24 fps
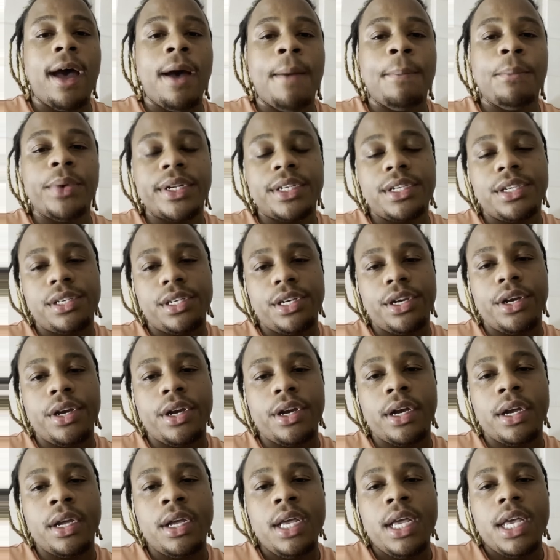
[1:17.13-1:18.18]
which
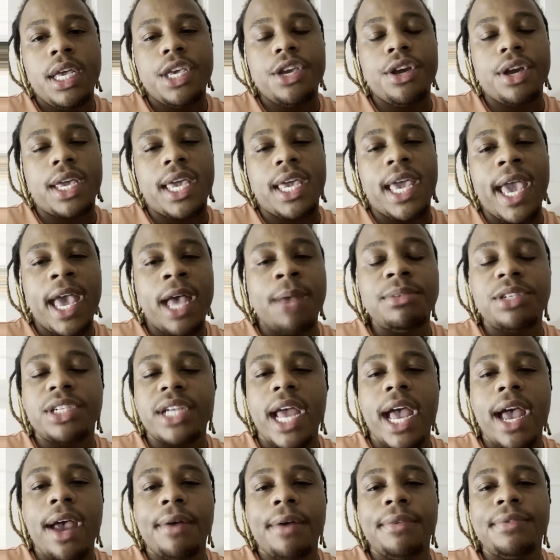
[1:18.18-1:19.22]
your
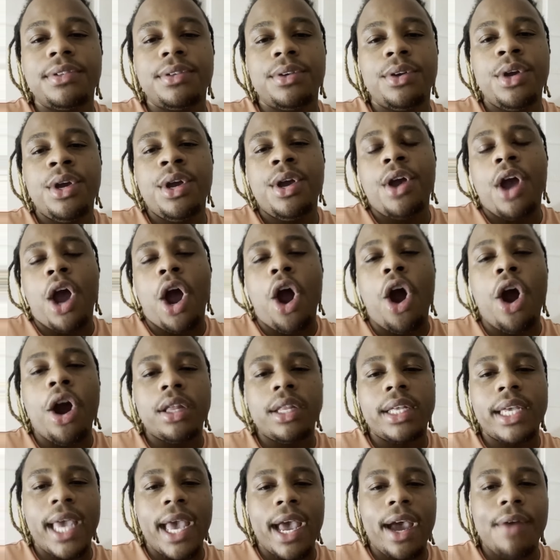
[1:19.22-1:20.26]
camshafts
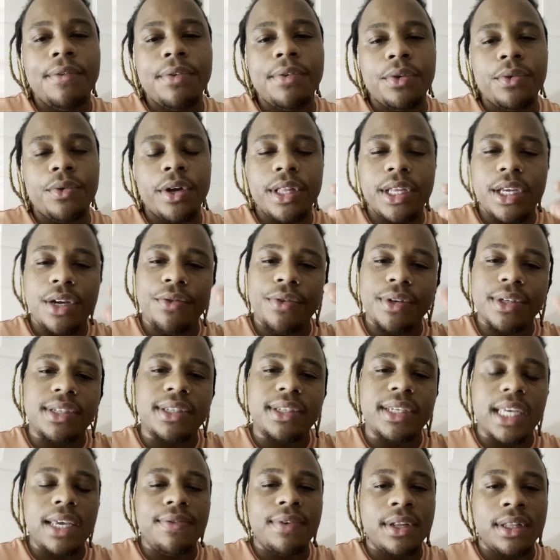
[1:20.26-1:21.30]
hardly ever really
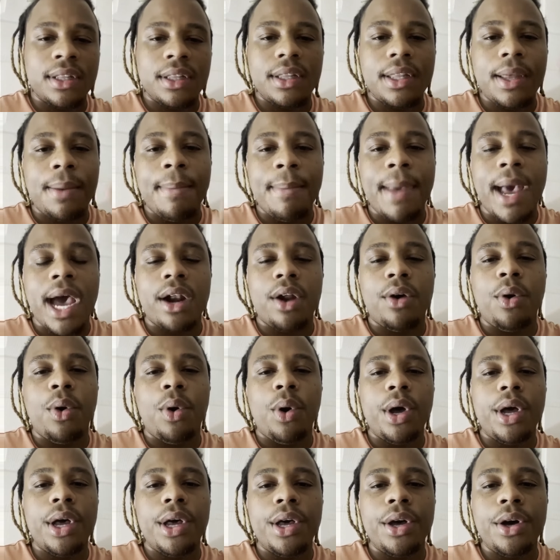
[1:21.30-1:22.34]
receiving the amount of
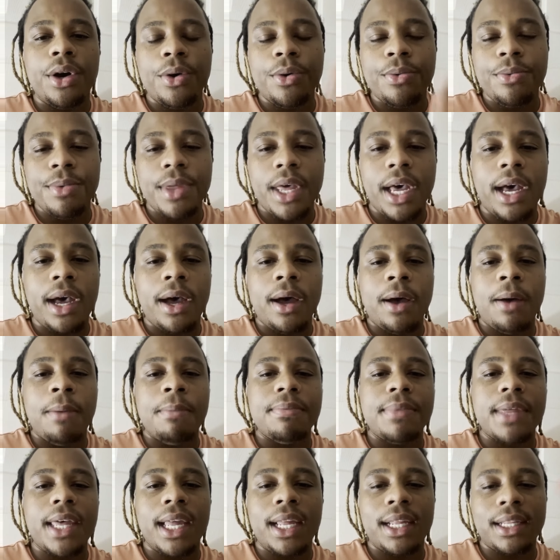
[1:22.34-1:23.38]
oil
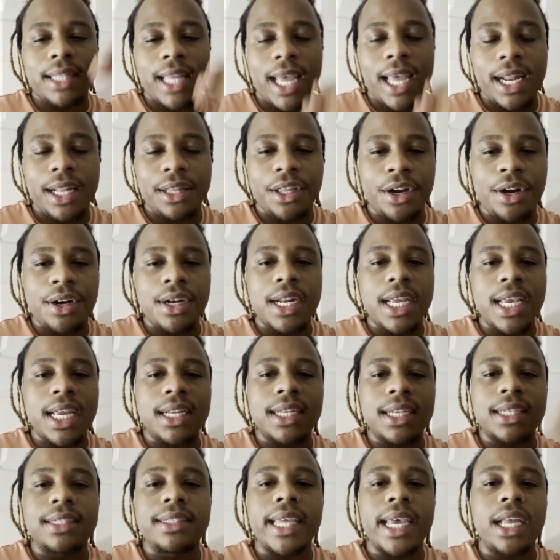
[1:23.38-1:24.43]
that they're needing
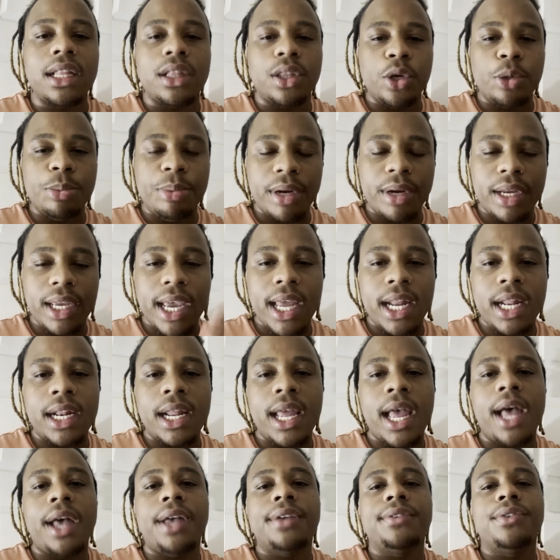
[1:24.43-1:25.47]
to stay lubricated
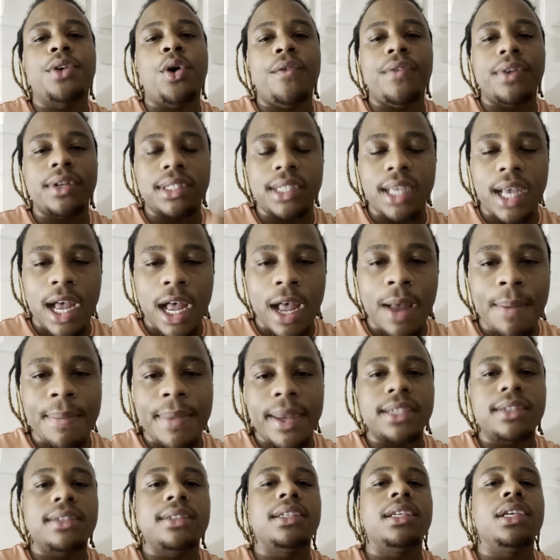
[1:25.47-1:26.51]
as over time
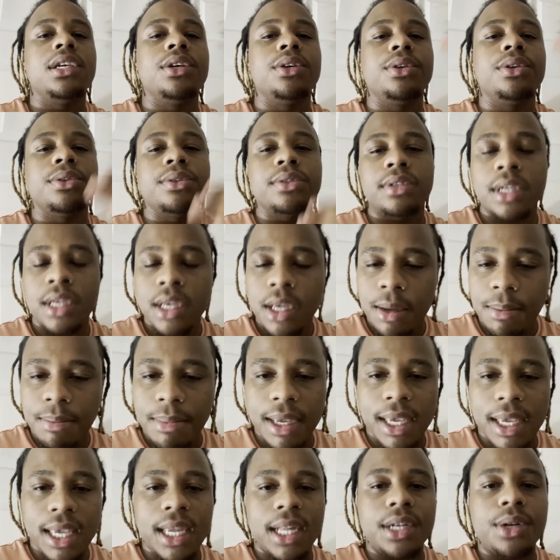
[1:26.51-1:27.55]
as seals
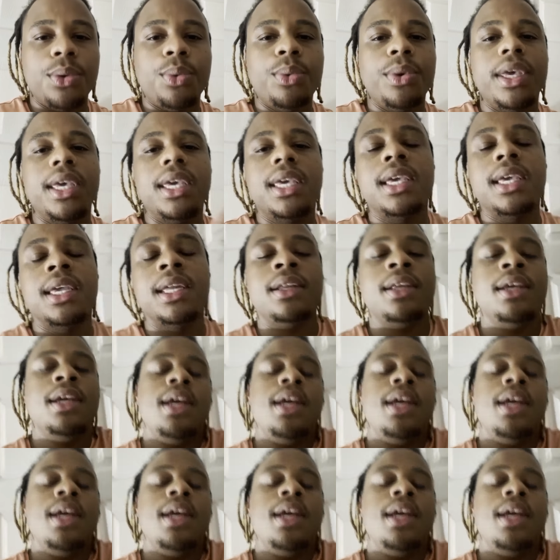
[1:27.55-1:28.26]
begin to weaken.